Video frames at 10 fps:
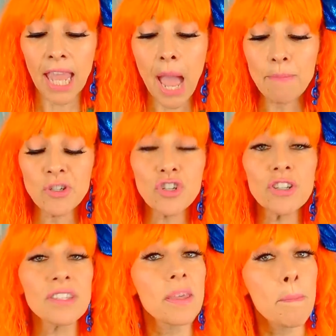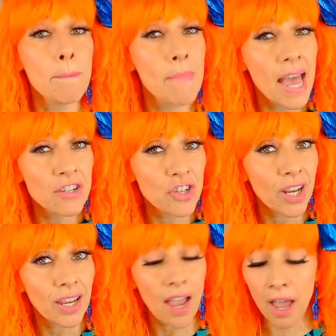Captures the
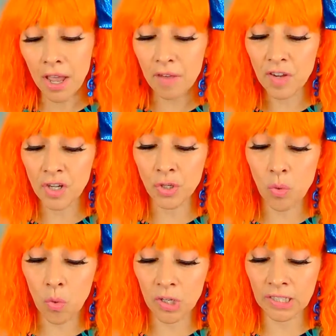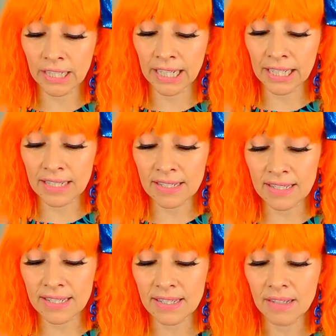magic of New
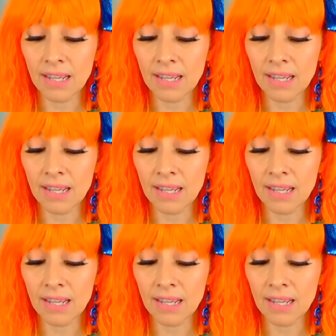Orleans.